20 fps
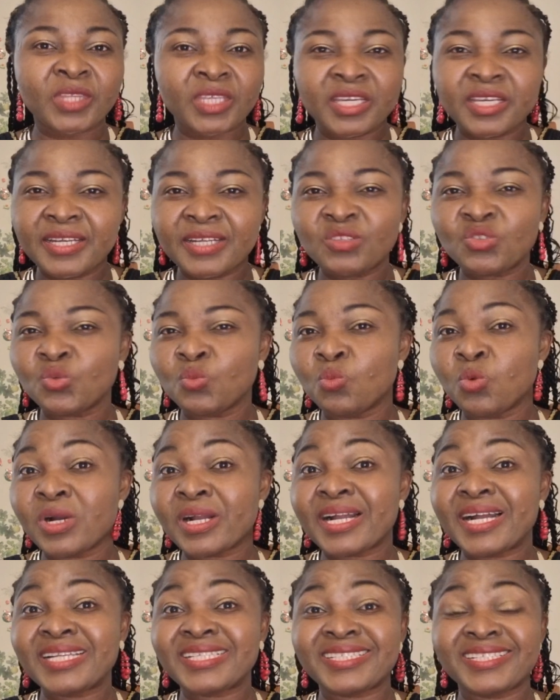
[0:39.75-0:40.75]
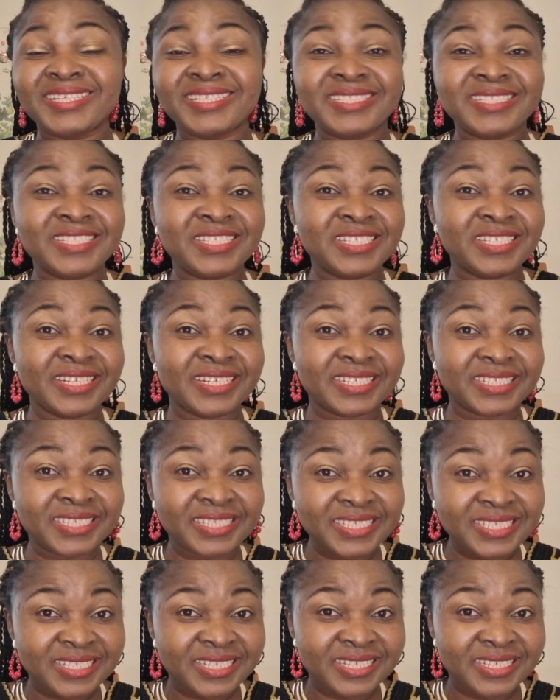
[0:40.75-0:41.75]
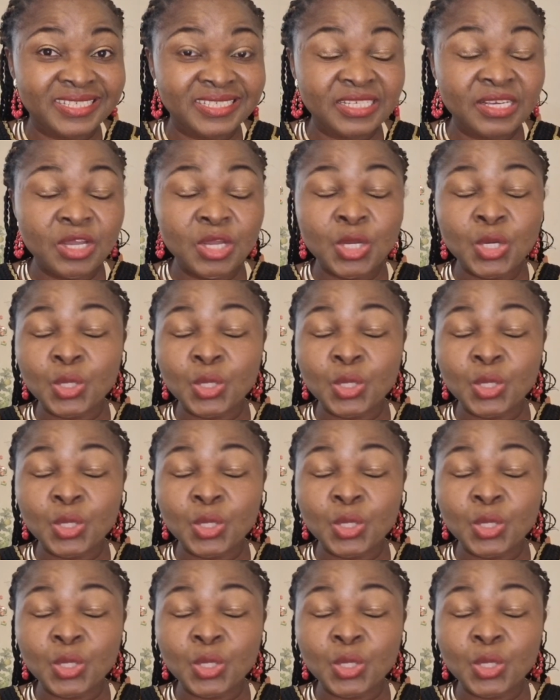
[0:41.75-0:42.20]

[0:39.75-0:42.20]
either to work as a teaching assistant,